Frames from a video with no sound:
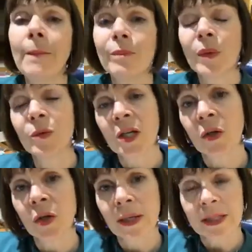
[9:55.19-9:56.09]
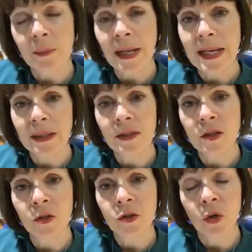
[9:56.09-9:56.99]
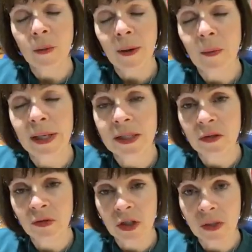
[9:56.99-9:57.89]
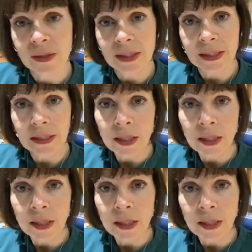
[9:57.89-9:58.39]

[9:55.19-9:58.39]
which I'm going to explain and talk about ways to reduce this.